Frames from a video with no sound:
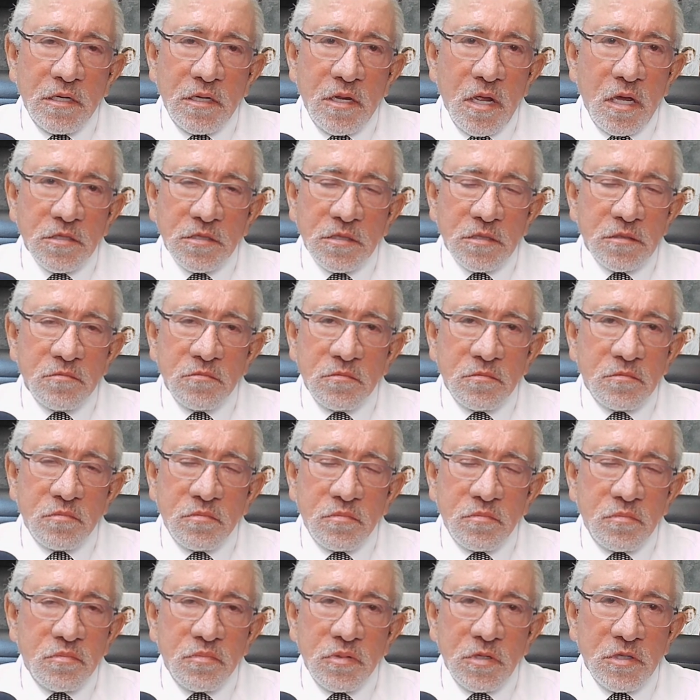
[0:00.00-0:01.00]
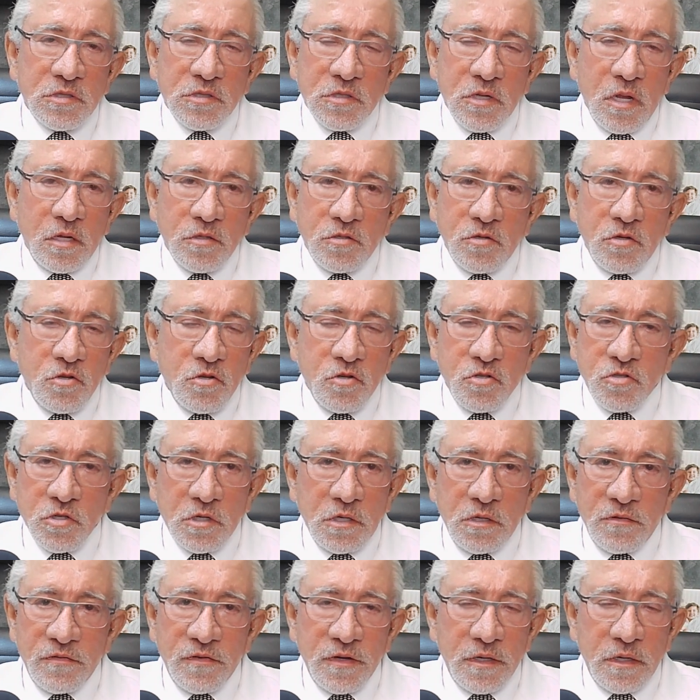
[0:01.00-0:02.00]
doesn't, it's not
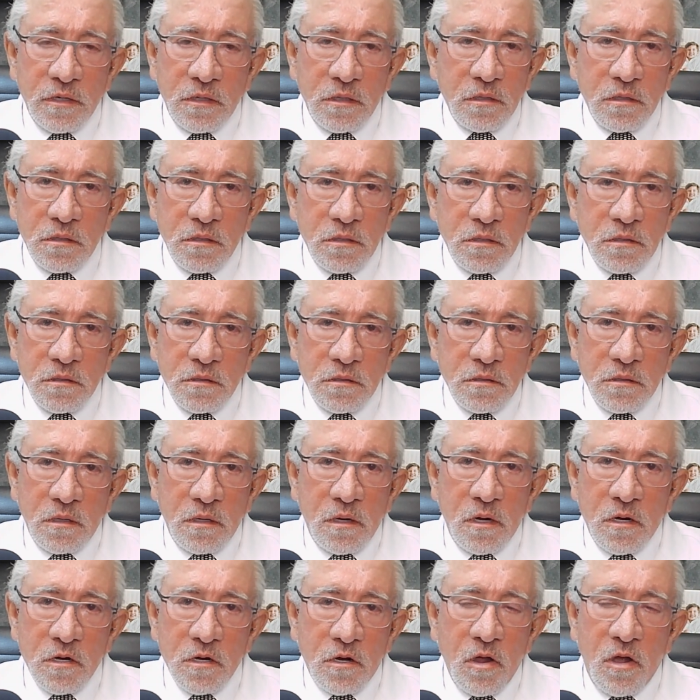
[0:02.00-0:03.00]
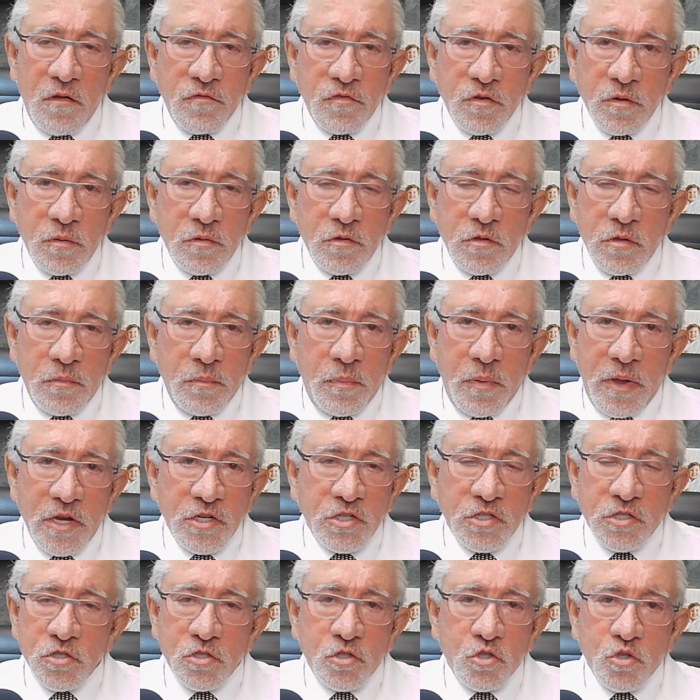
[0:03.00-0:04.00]
usually very uncomfortable. The
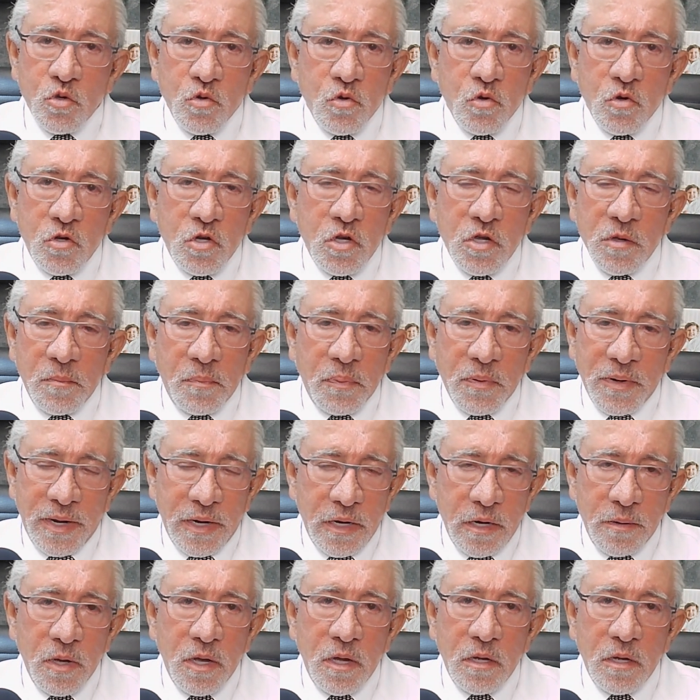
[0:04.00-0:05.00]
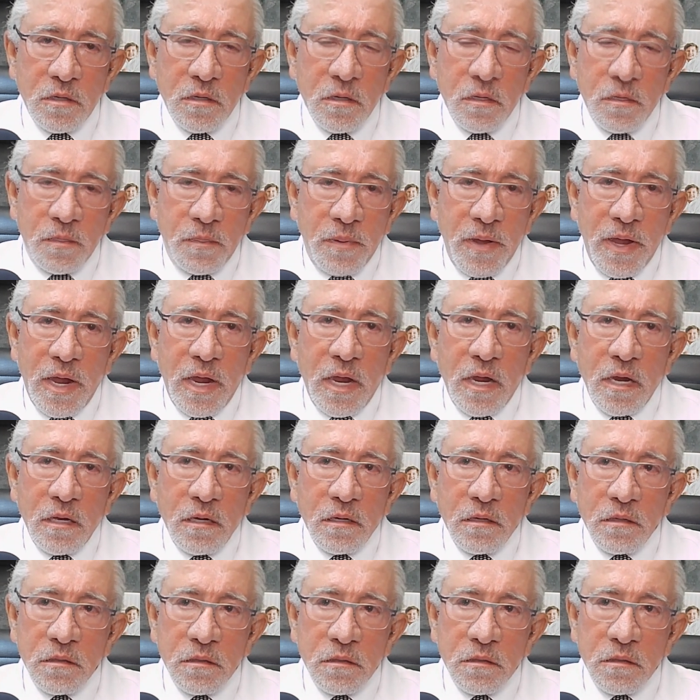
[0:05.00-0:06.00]
patients don't complain about
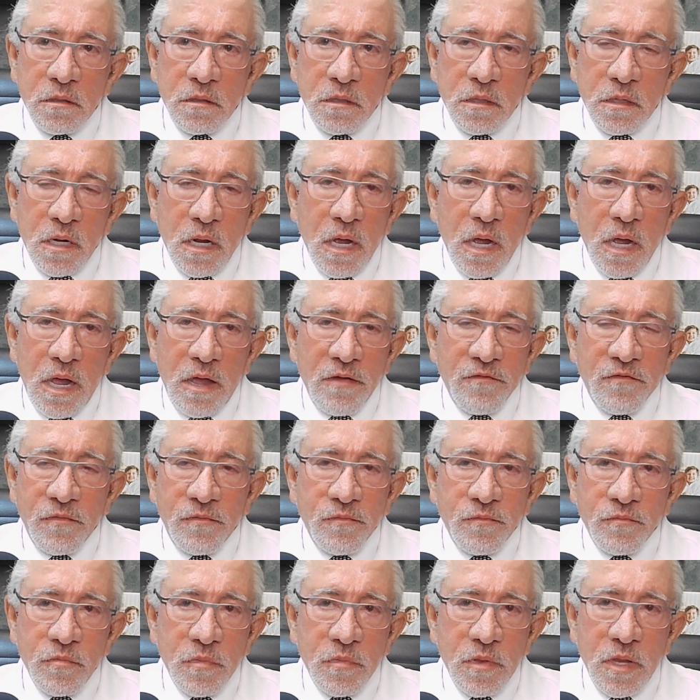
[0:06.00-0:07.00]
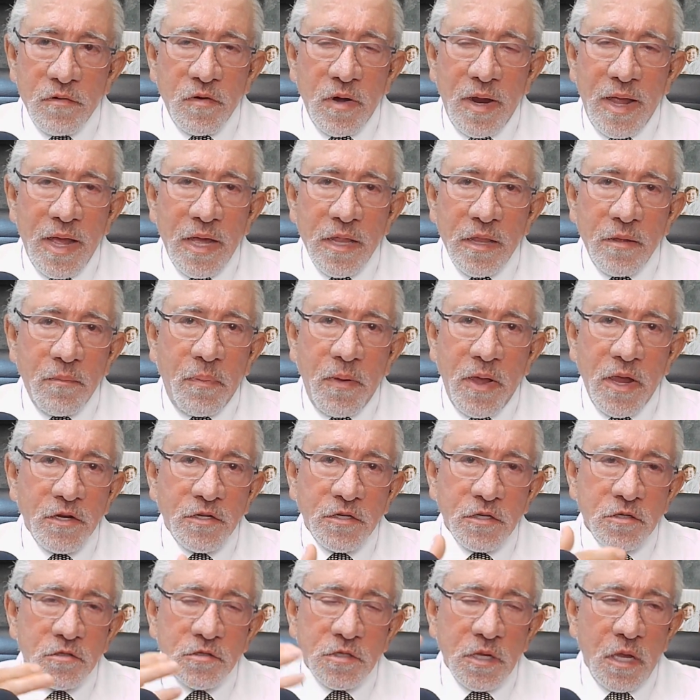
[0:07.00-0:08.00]
pain. I've never had a
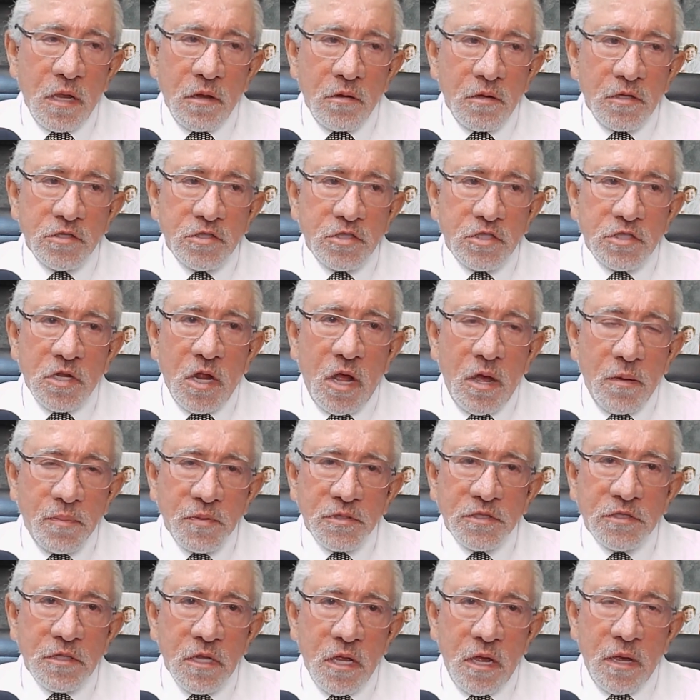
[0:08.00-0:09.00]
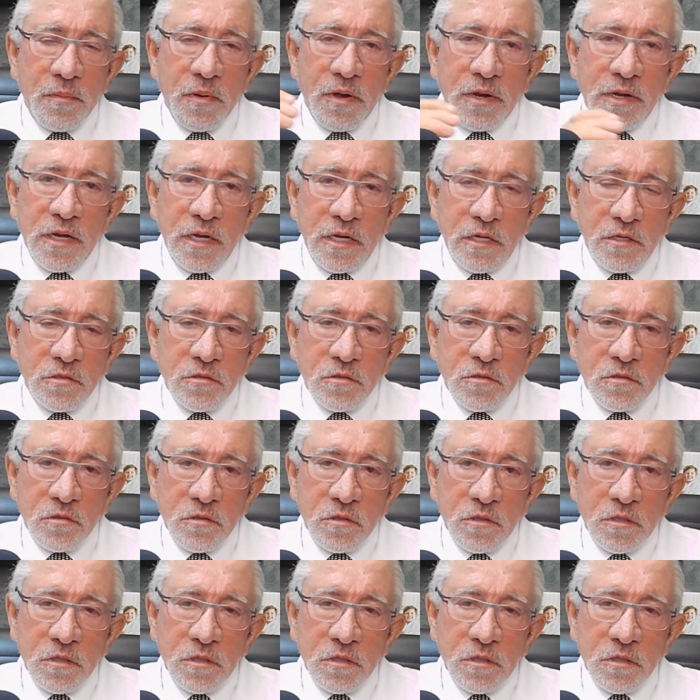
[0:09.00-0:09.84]
patient say, "Oh, stop, I need to